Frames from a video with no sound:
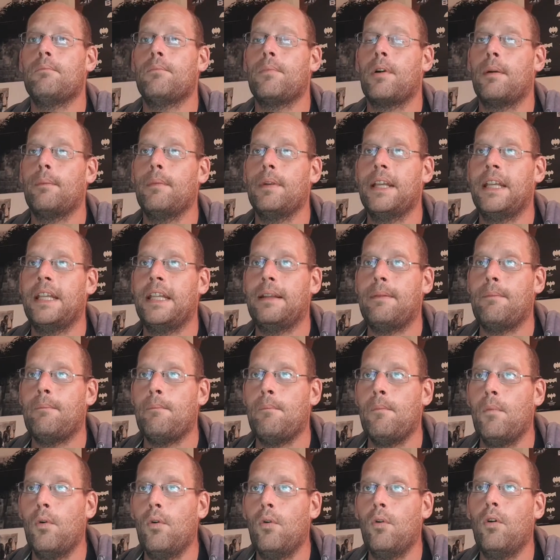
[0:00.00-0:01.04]
Probably
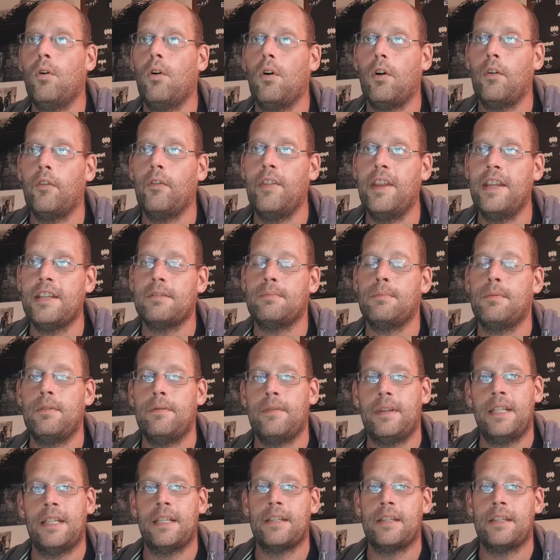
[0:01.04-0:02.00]
more on this movie